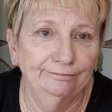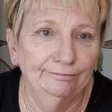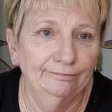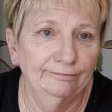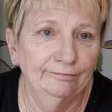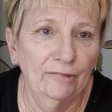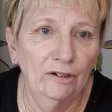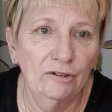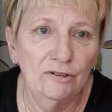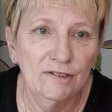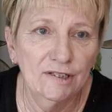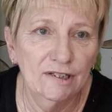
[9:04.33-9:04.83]

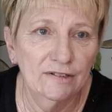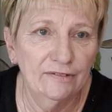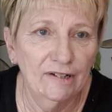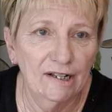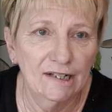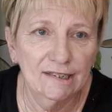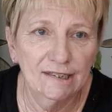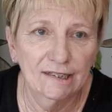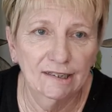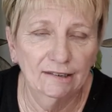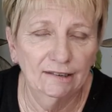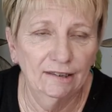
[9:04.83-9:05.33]
most of
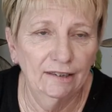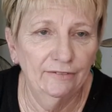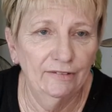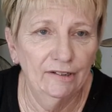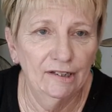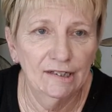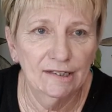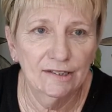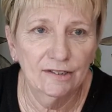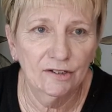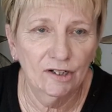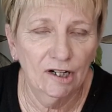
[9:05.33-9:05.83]
us that live
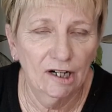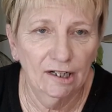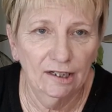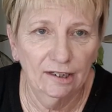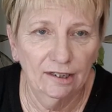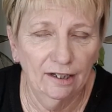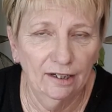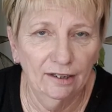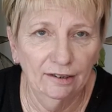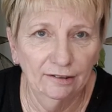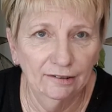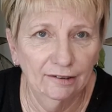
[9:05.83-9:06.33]
in
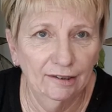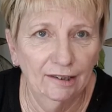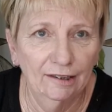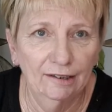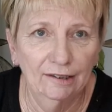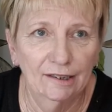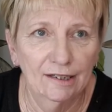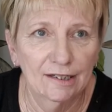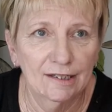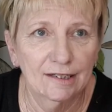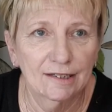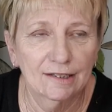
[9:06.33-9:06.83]
Australia
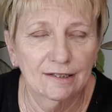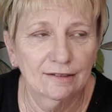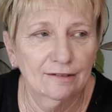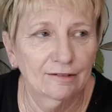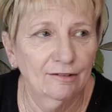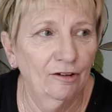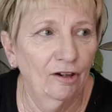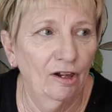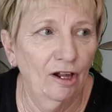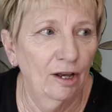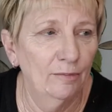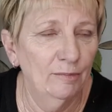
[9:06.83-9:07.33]
in this
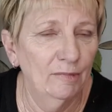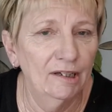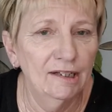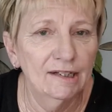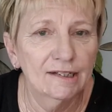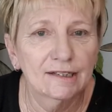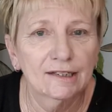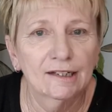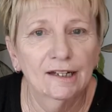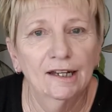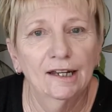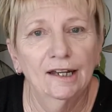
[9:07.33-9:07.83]

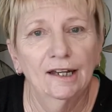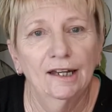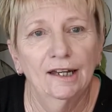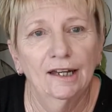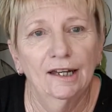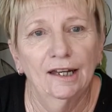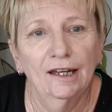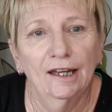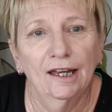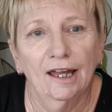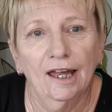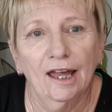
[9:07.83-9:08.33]
climate,
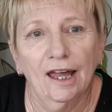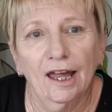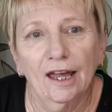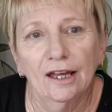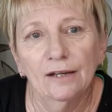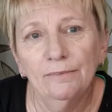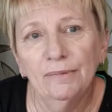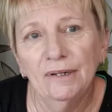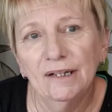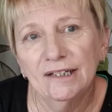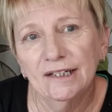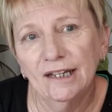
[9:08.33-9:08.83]

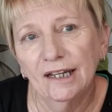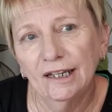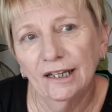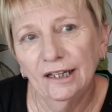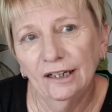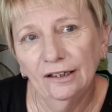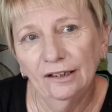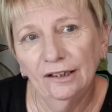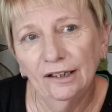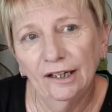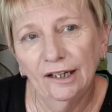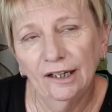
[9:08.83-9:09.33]

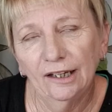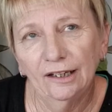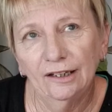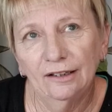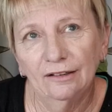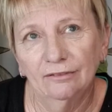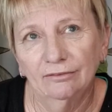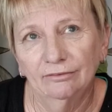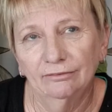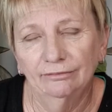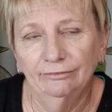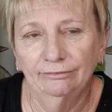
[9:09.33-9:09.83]

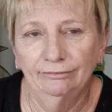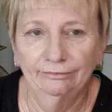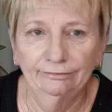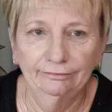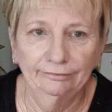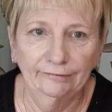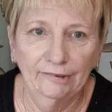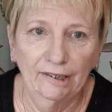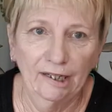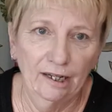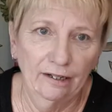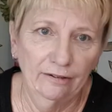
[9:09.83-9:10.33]
particularly
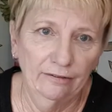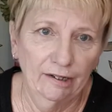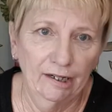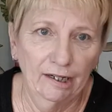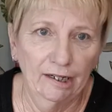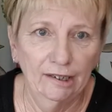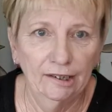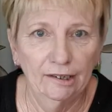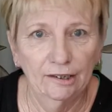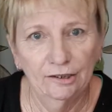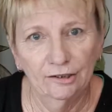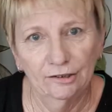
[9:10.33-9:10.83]
our
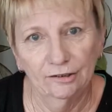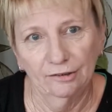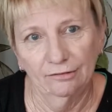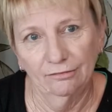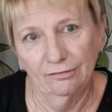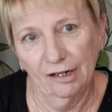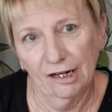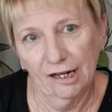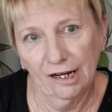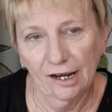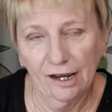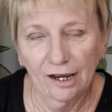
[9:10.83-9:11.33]
age
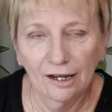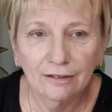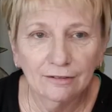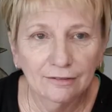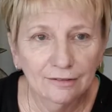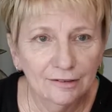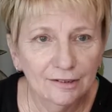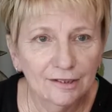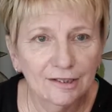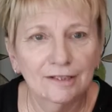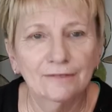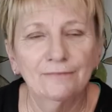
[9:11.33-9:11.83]

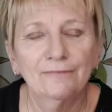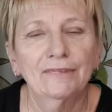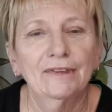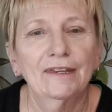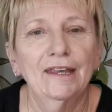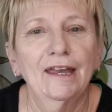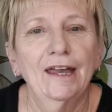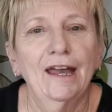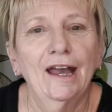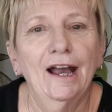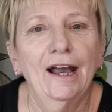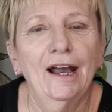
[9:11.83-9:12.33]
around,
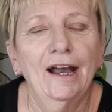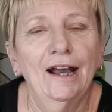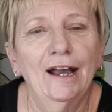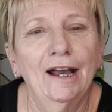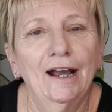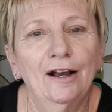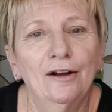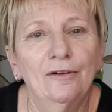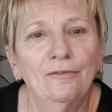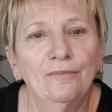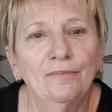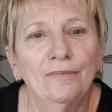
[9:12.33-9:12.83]

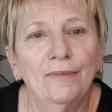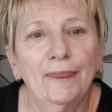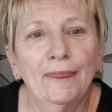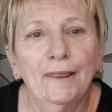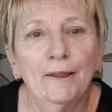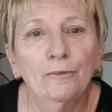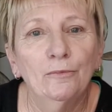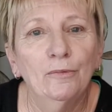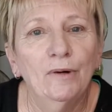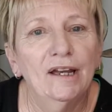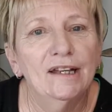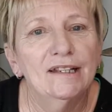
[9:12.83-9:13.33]

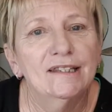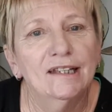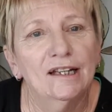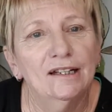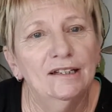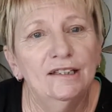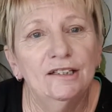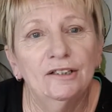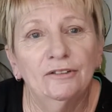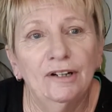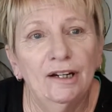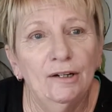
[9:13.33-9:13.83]
where
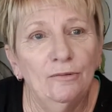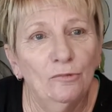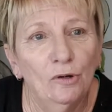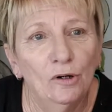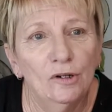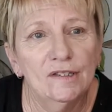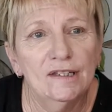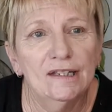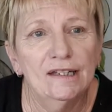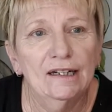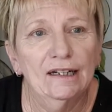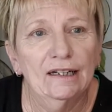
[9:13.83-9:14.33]
sunscreen
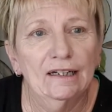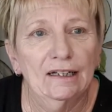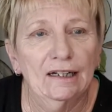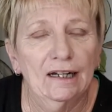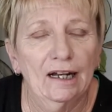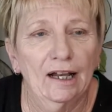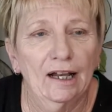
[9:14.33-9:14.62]
wasn't